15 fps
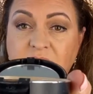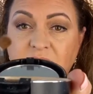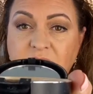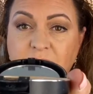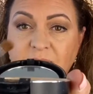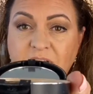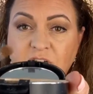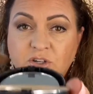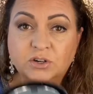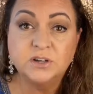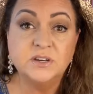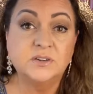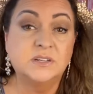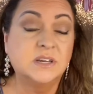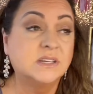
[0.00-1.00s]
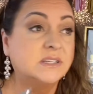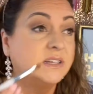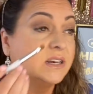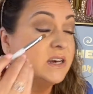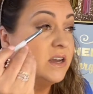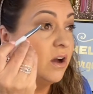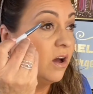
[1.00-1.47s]
Make sure you dust
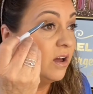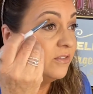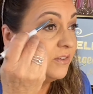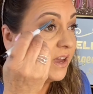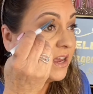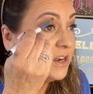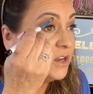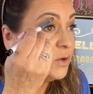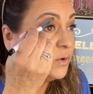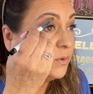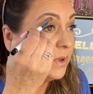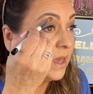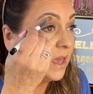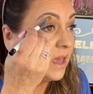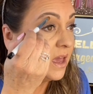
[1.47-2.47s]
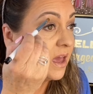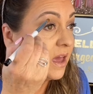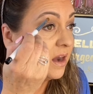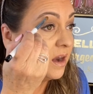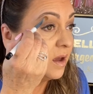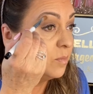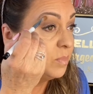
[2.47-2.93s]
any off, and you
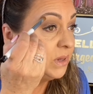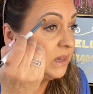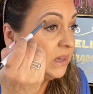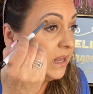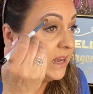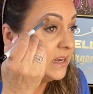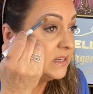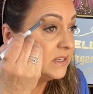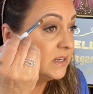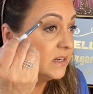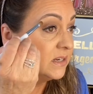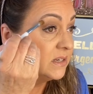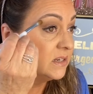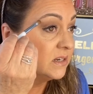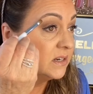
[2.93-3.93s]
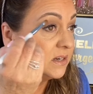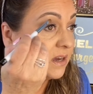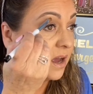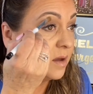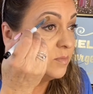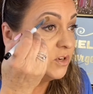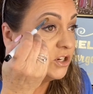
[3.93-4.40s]
can place it.
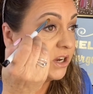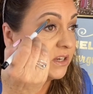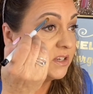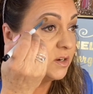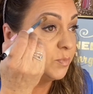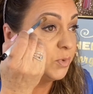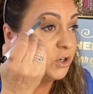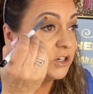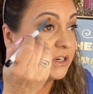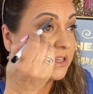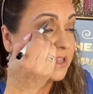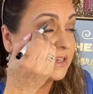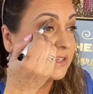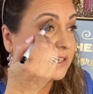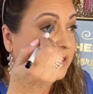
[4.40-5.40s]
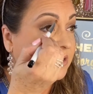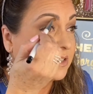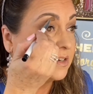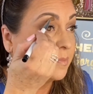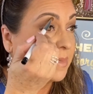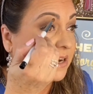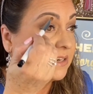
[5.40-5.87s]
I'm just pushing this
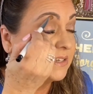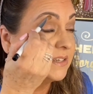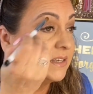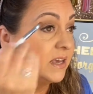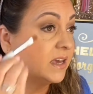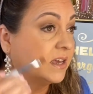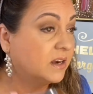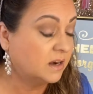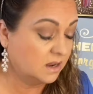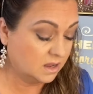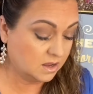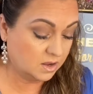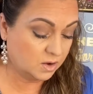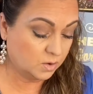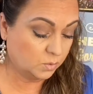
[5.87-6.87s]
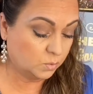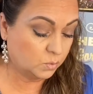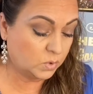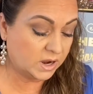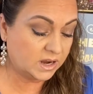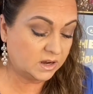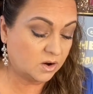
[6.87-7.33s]
into my skin
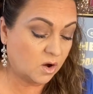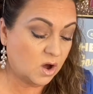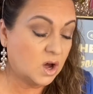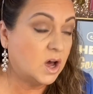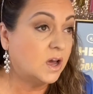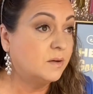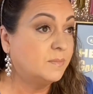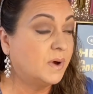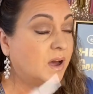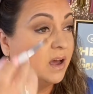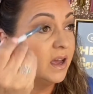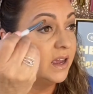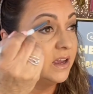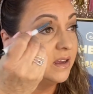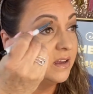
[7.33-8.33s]
right on my